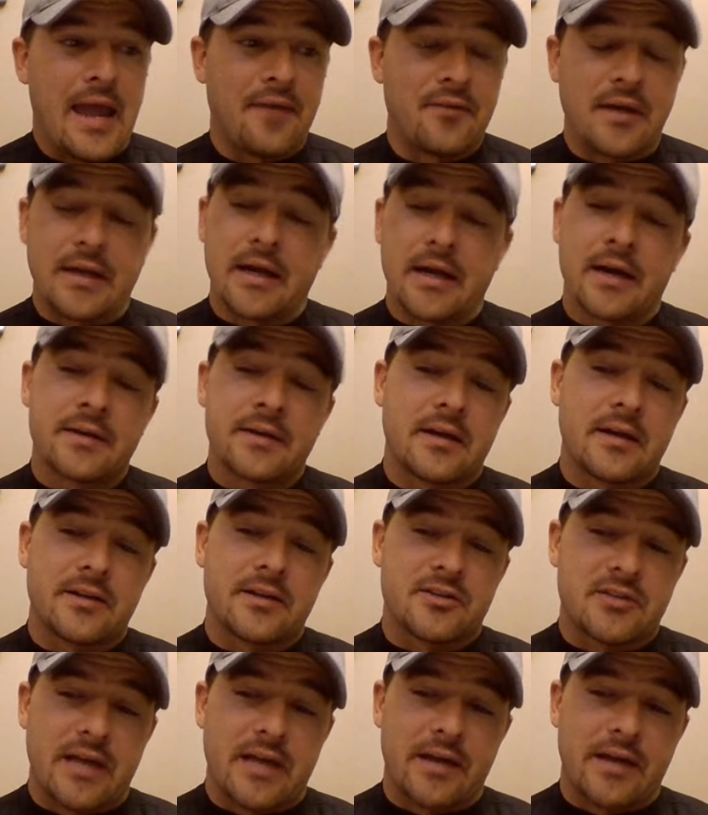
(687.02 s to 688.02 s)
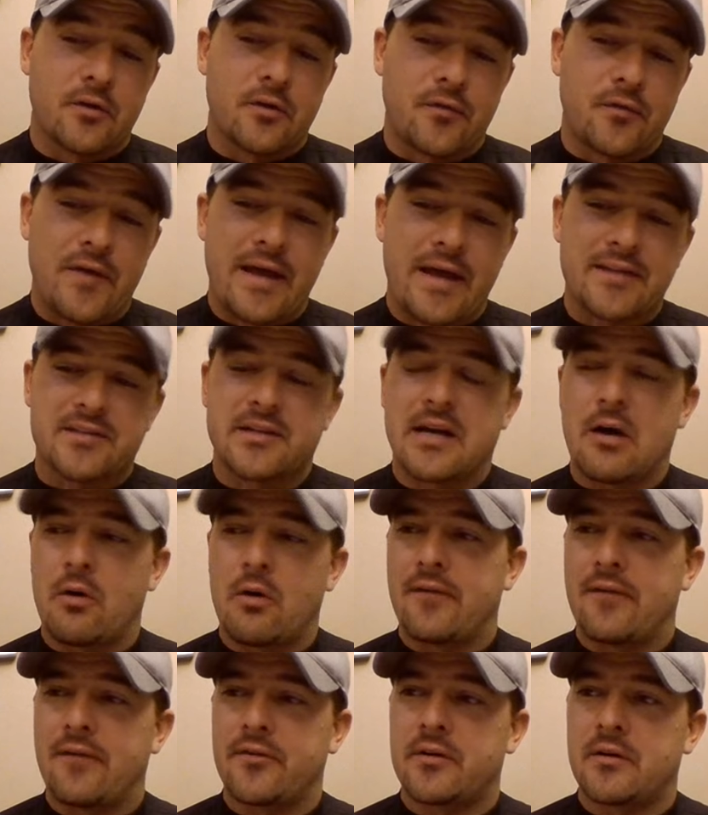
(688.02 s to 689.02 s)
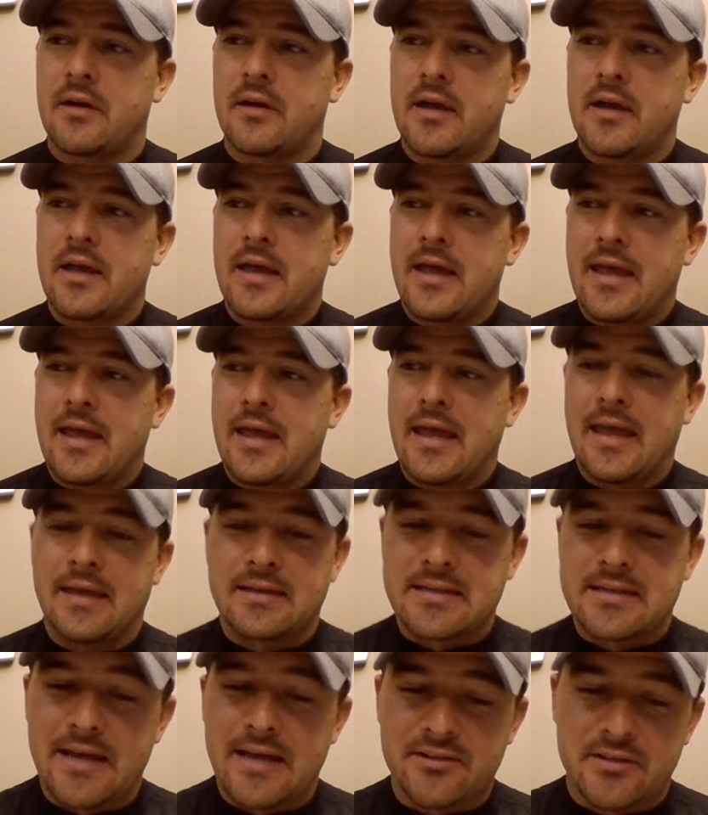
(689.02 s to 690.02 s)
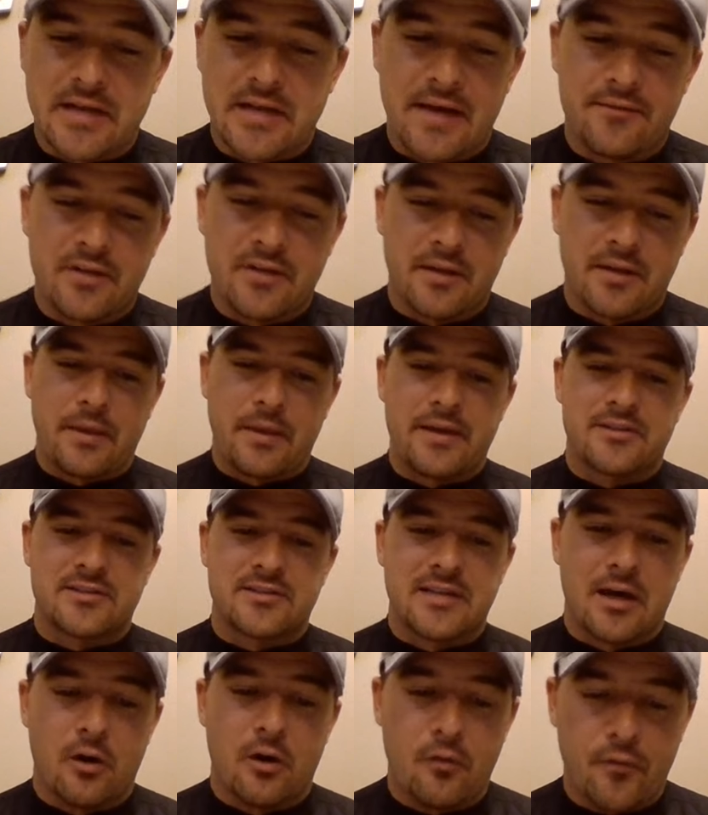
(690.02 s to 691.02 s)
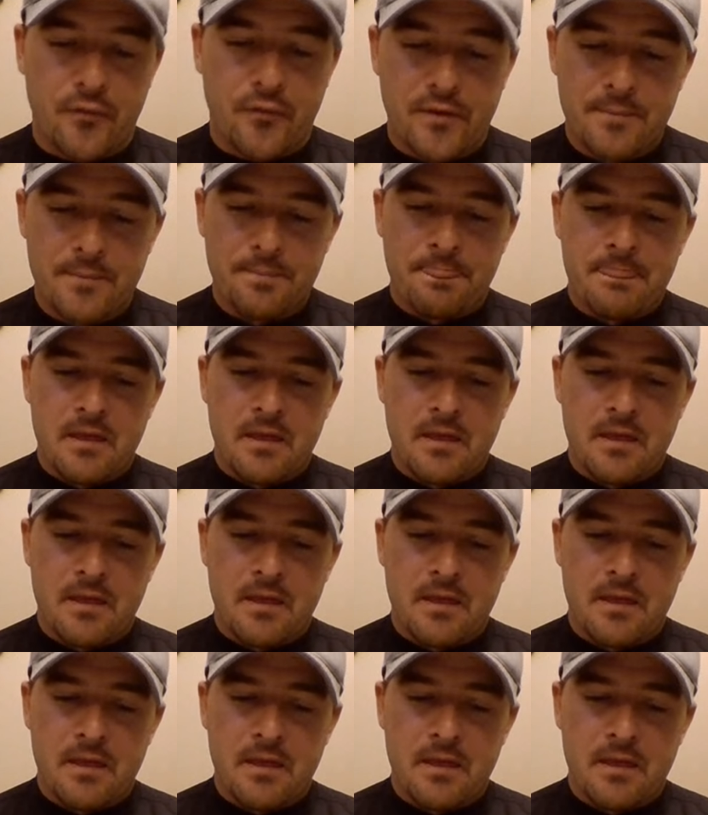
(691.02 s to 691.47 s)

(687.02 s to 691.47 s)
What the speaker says: and the gun does cycle faster. However, in tests that I've done myself,